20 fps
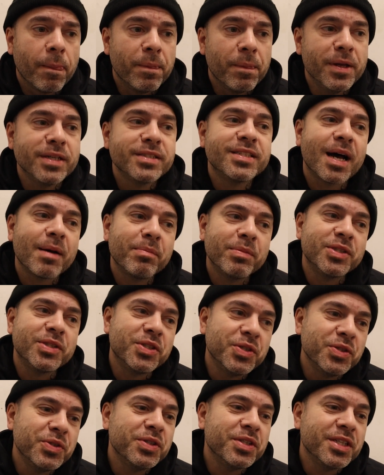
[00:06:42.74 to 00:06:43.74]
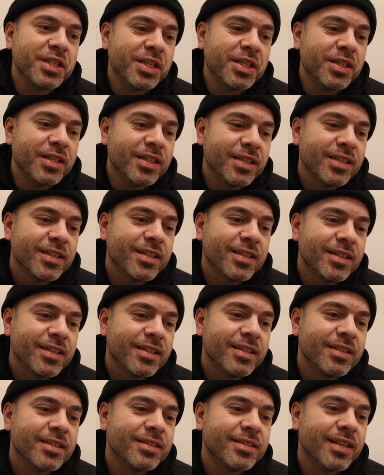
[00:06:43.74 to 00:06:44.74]
this opportunity
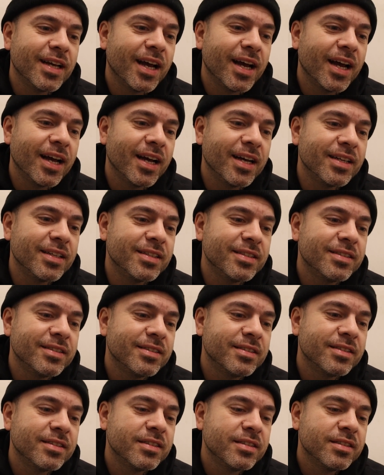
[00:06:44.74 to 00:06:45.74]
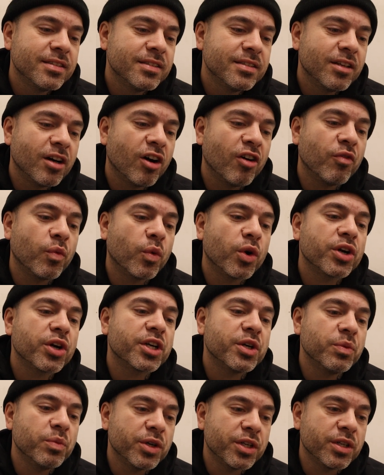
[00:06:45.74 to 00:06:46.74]
of
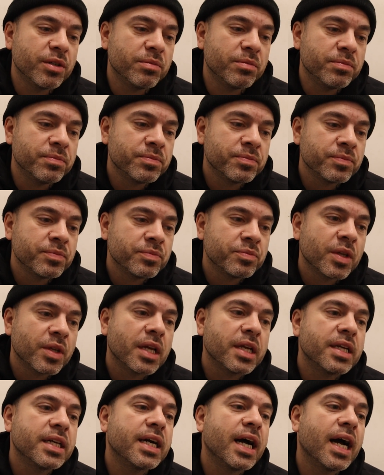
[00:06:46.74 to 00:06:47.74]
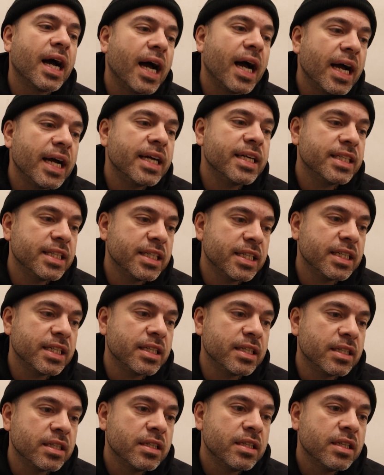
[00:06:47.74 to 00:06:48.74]
working with them kind
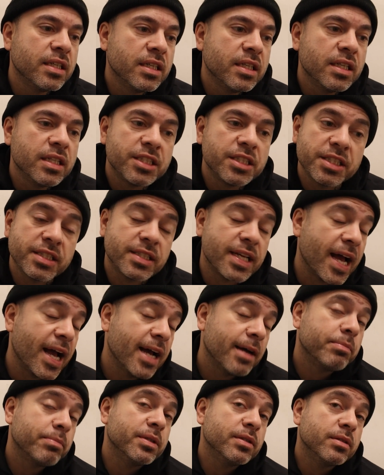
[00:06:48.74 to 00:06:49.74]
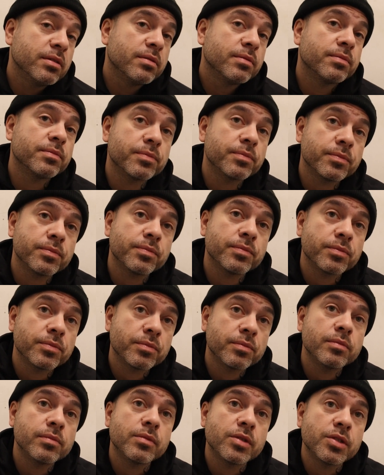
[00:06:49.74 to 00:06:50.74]
of just happened.
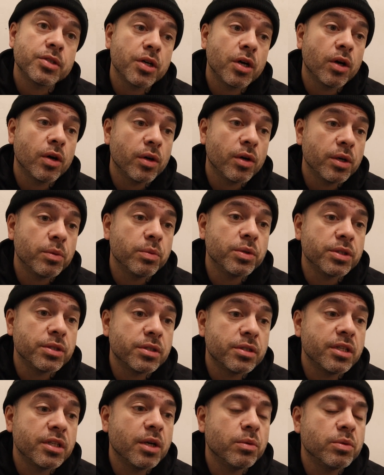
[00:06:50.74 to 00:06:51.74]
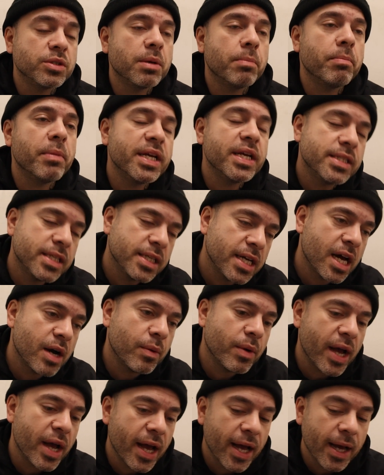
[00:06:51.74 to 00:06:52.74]
Yeah. So it was amazing how
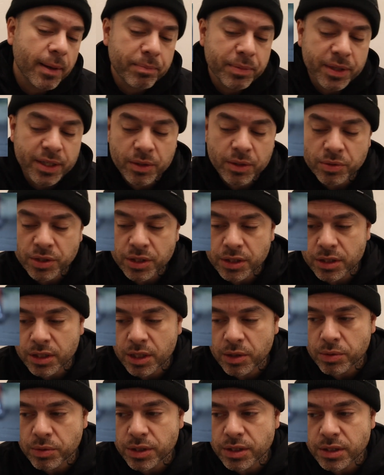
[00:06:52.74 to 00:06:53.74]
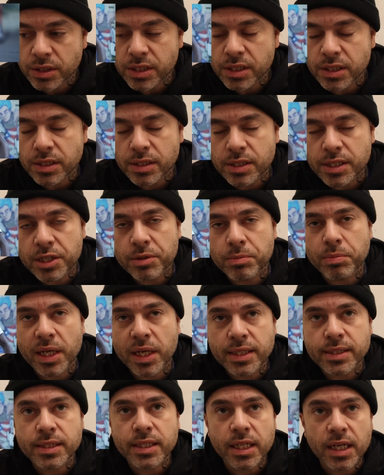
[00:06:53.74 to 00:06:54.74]
it happened. It was a sincere
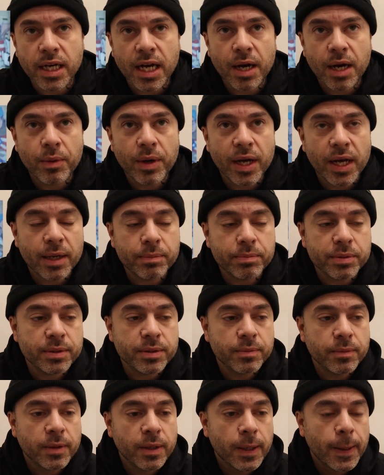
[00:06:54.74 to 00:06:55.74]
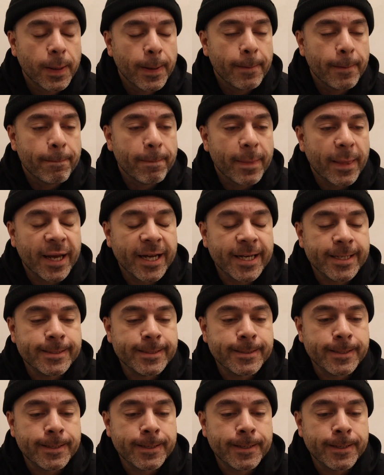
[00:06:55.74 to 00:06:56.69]
blessing of how it happened, and